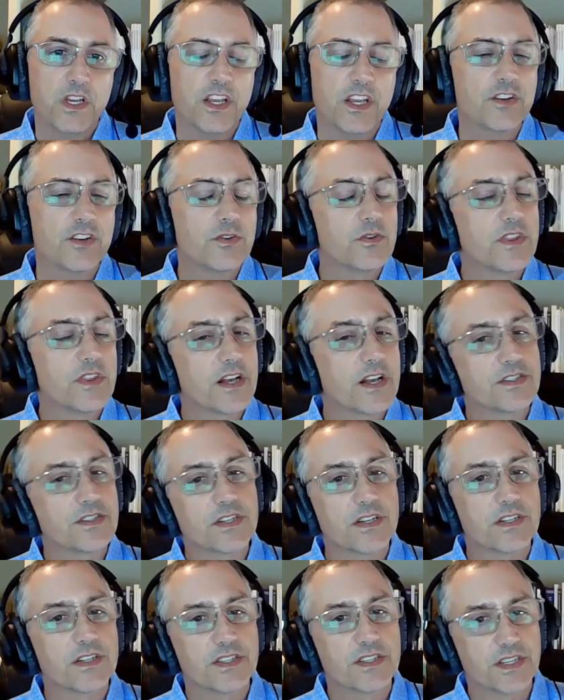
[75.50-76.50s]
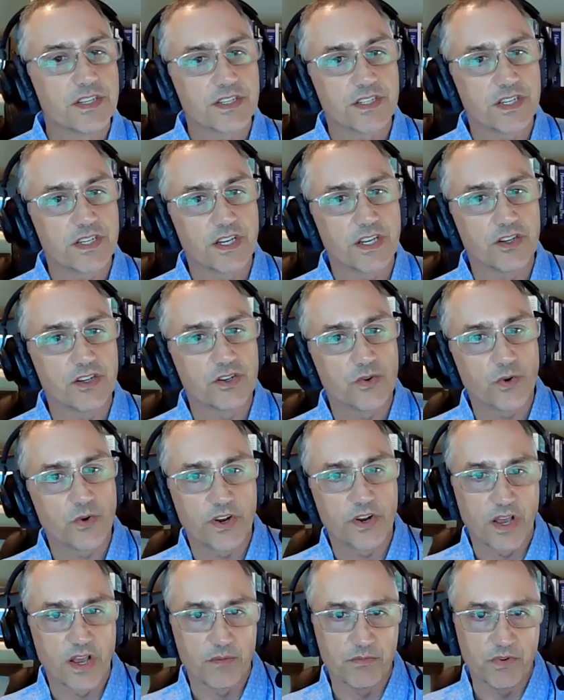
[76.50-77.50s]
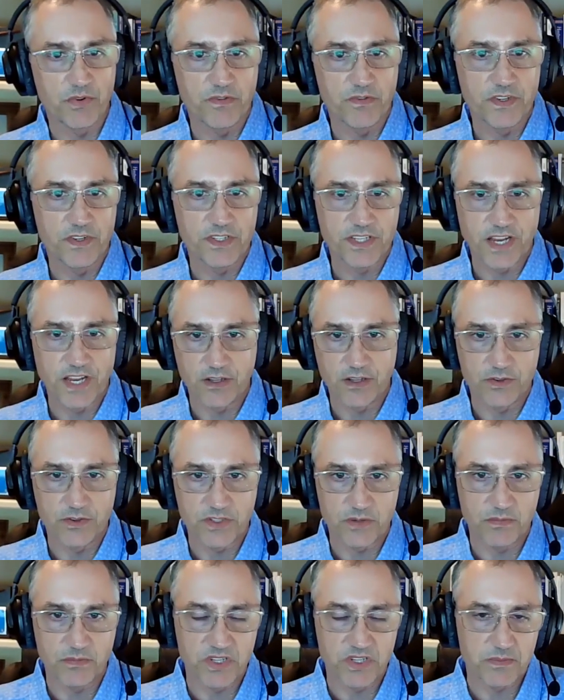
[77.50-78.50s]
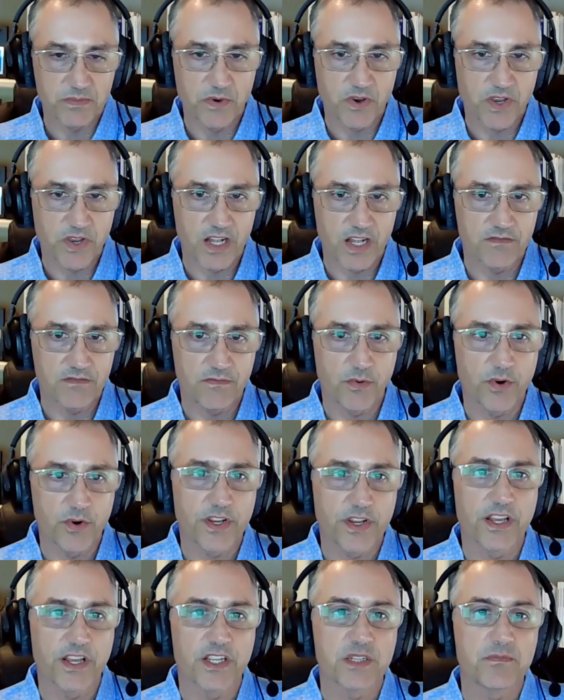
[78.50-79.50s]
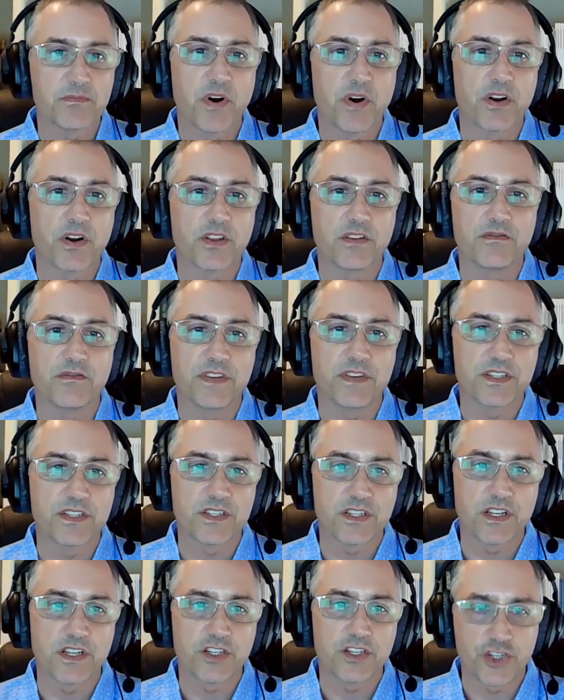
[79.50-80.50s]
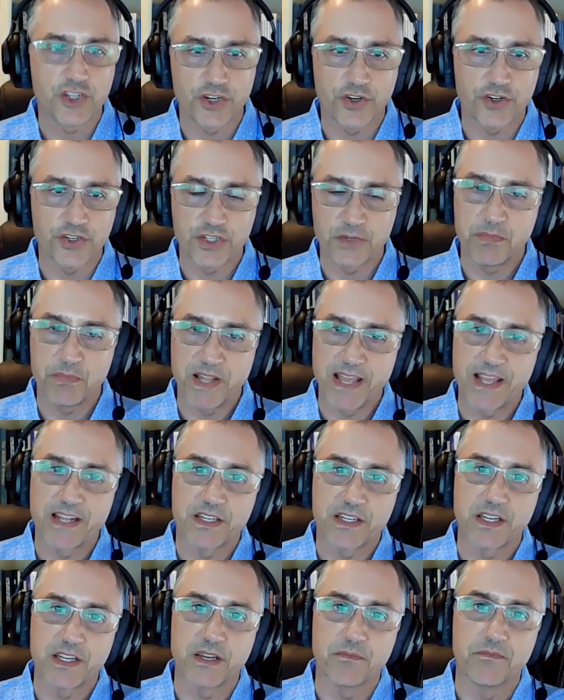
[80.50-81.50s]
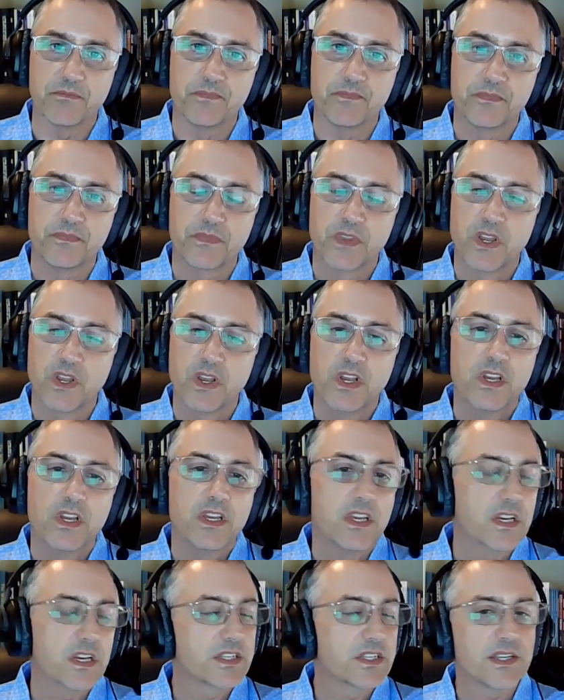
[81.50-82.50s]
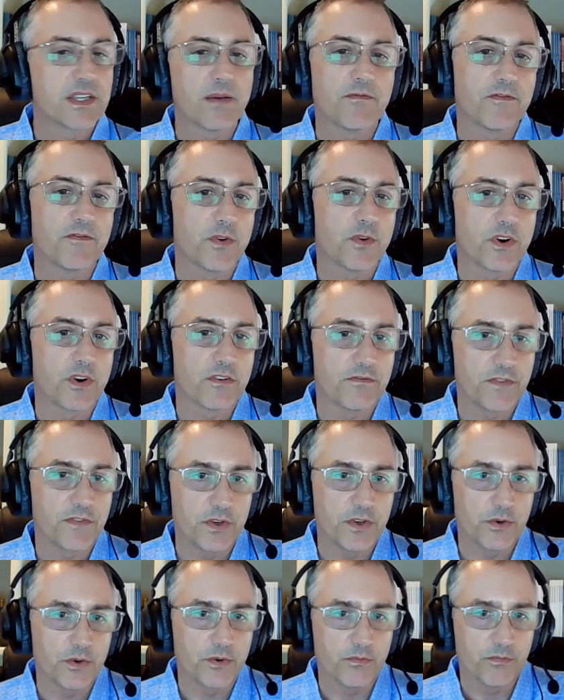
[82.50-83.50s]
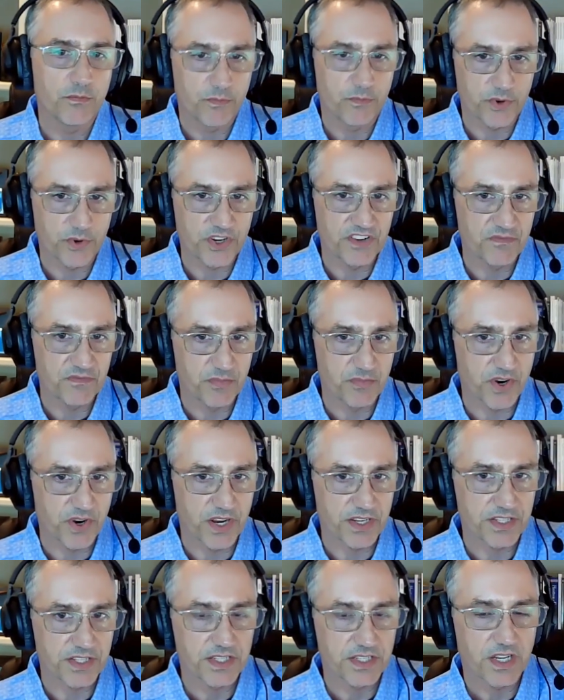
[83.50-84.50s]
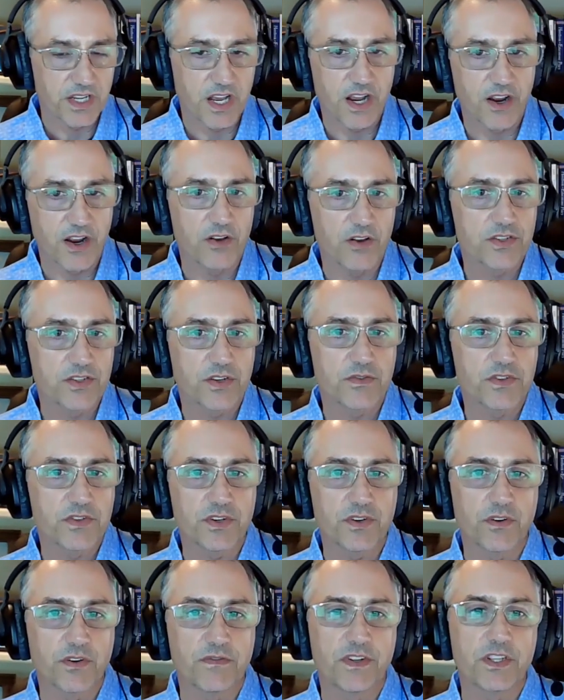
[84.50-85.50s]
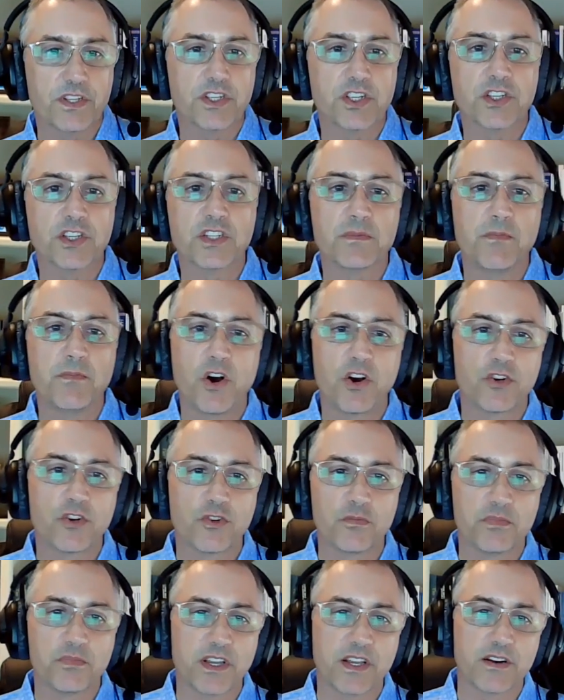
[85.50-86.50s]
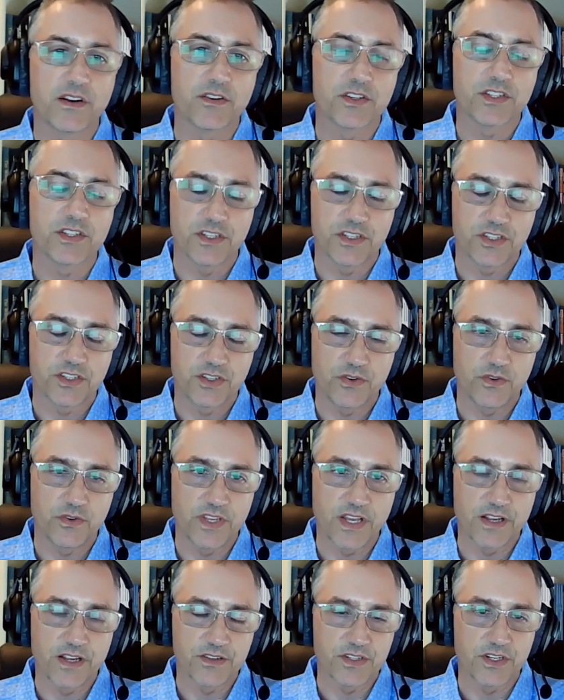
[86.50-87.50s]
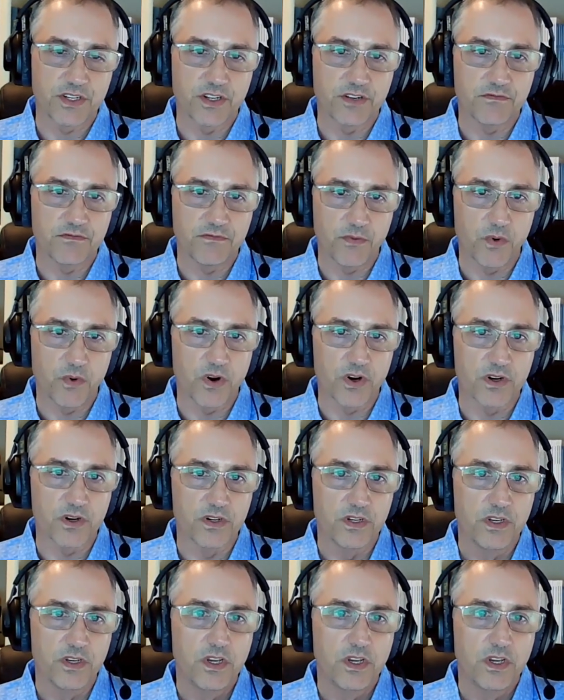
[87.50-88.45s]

In 2016, Torrey and I moved to San Luis Obispo, California as part of the Vista Church plant team. Except for a few brief breaks, I also served as a small group leader since 2004.